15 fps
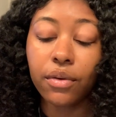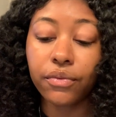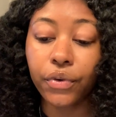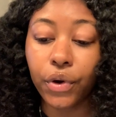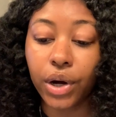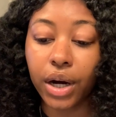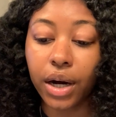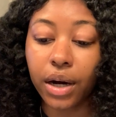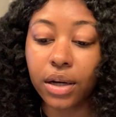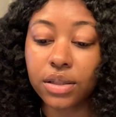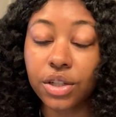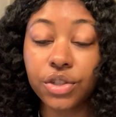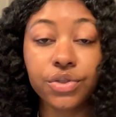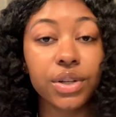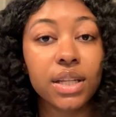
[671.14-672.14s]

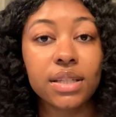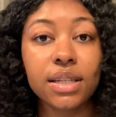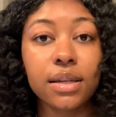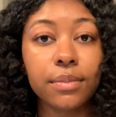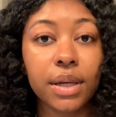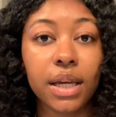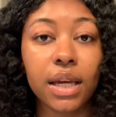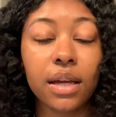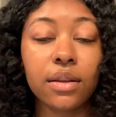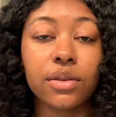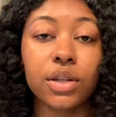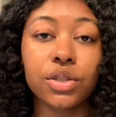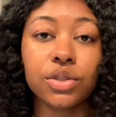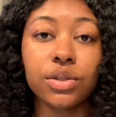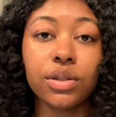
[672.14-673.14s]
to treat
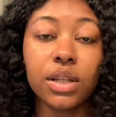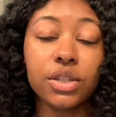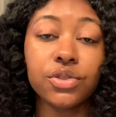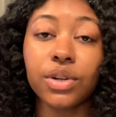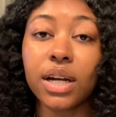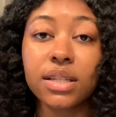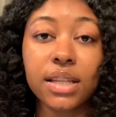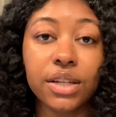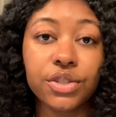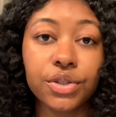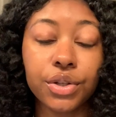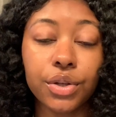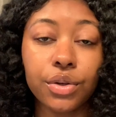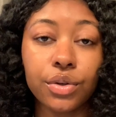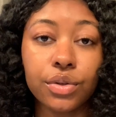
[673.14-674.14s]
TB, the drugs that you
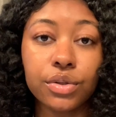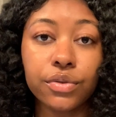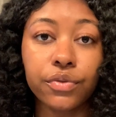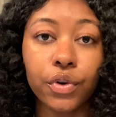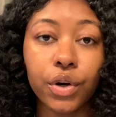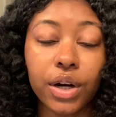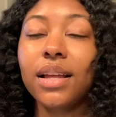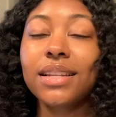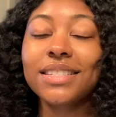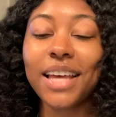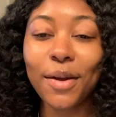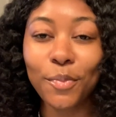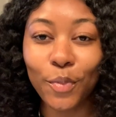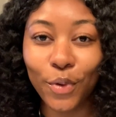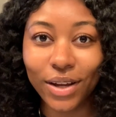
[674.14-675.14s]
use for
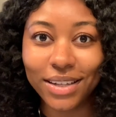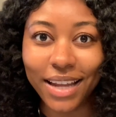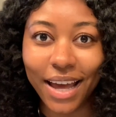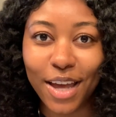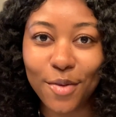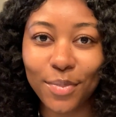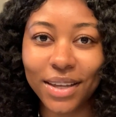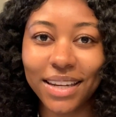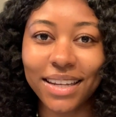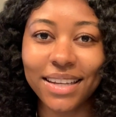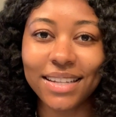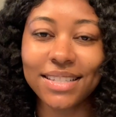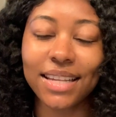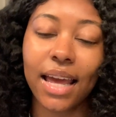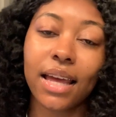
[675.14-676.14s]
type 1
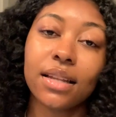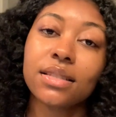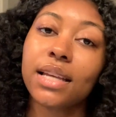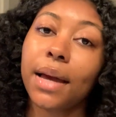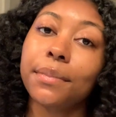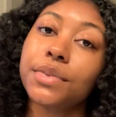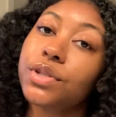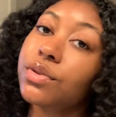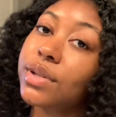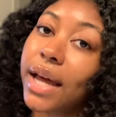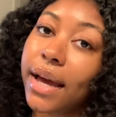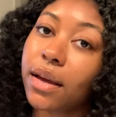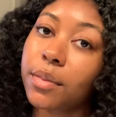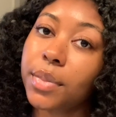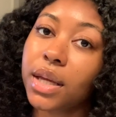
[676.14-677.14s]
diabetes and type 2
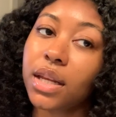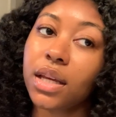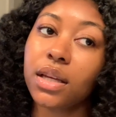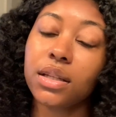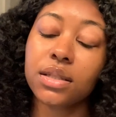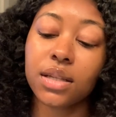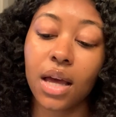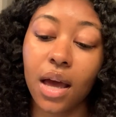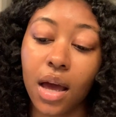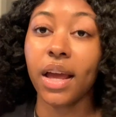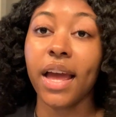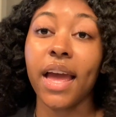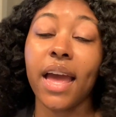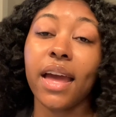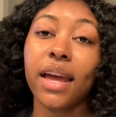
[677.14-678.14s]
diabetes.
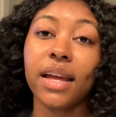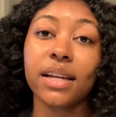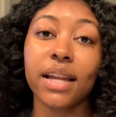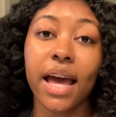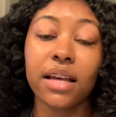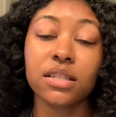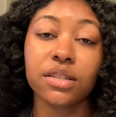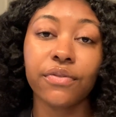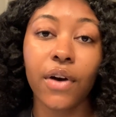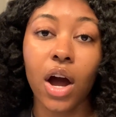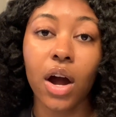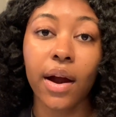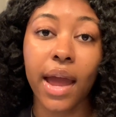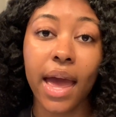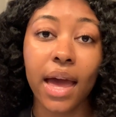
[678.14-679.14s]
And as
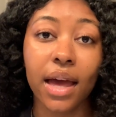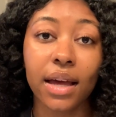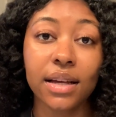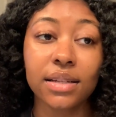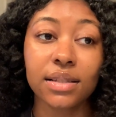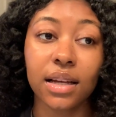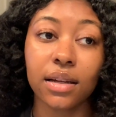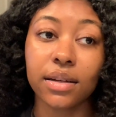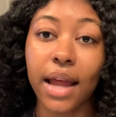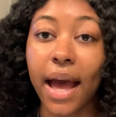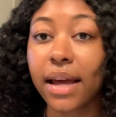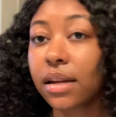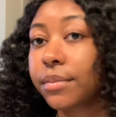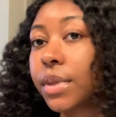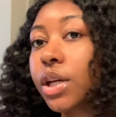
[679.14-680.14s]
far as
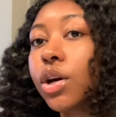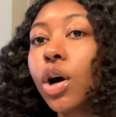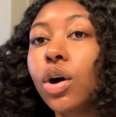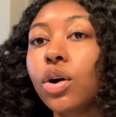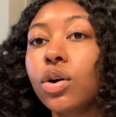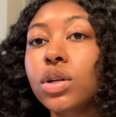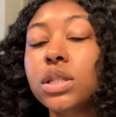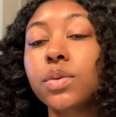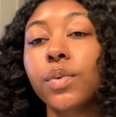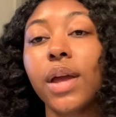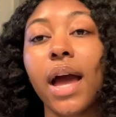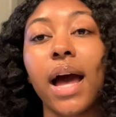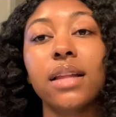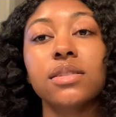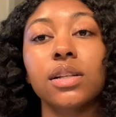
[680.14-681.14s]
anatomy goes, we
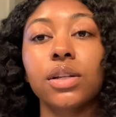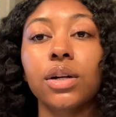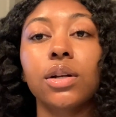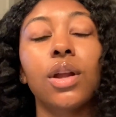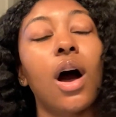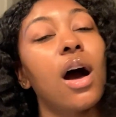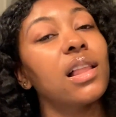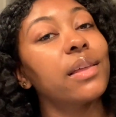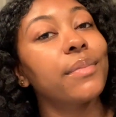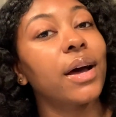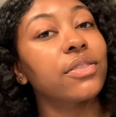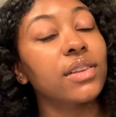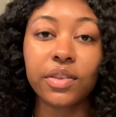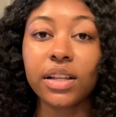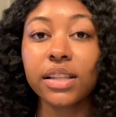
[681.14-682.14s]
had to learn all
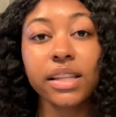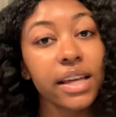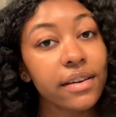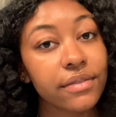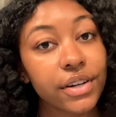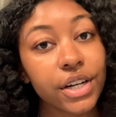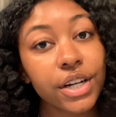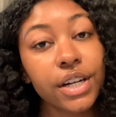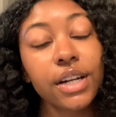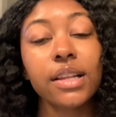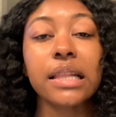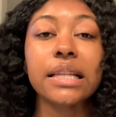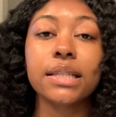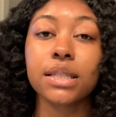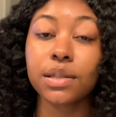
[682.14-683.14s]
about the liver,
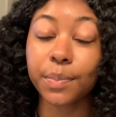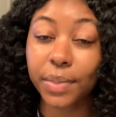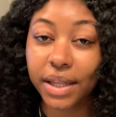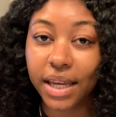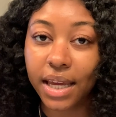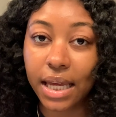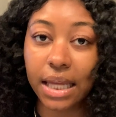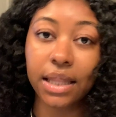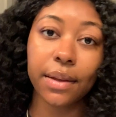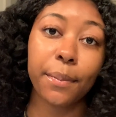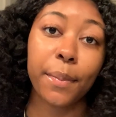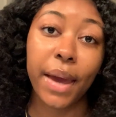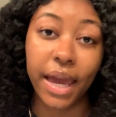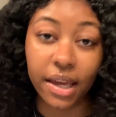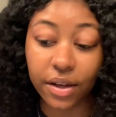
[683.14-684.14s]
the spleen, the
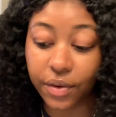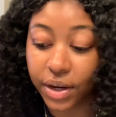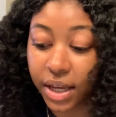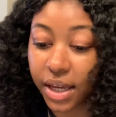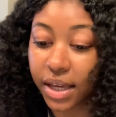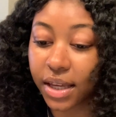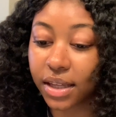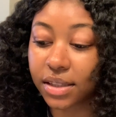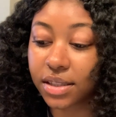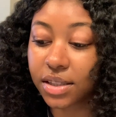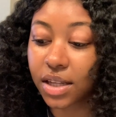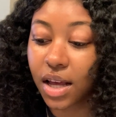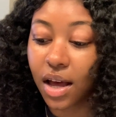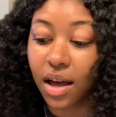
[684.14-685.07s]
pancreas,